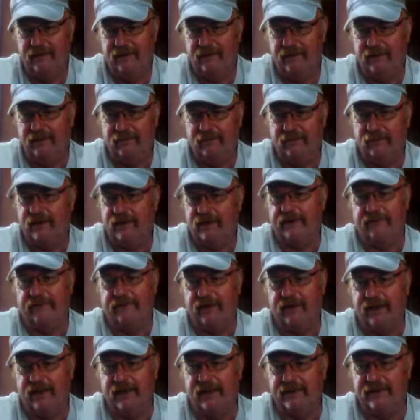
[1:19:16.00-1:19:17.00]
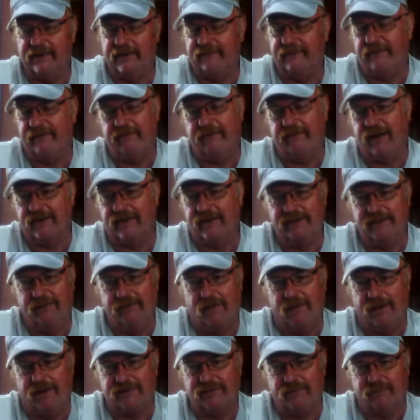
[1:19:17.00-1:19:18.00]
whatever it is. I've never actually
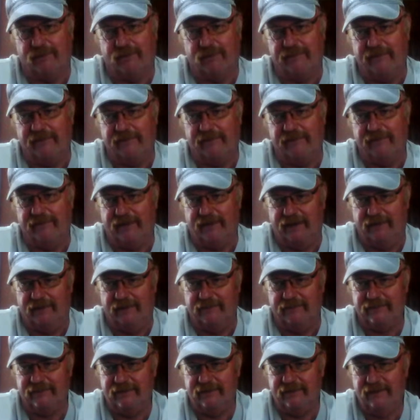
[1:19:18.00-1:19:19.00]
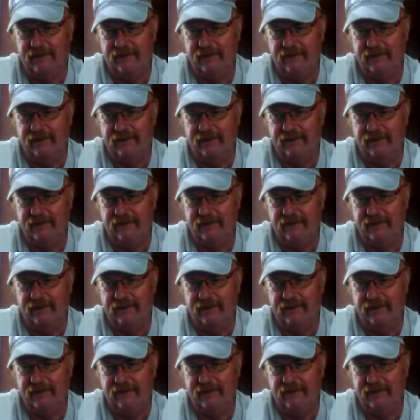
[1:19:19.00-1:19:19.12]
watched one of their videos.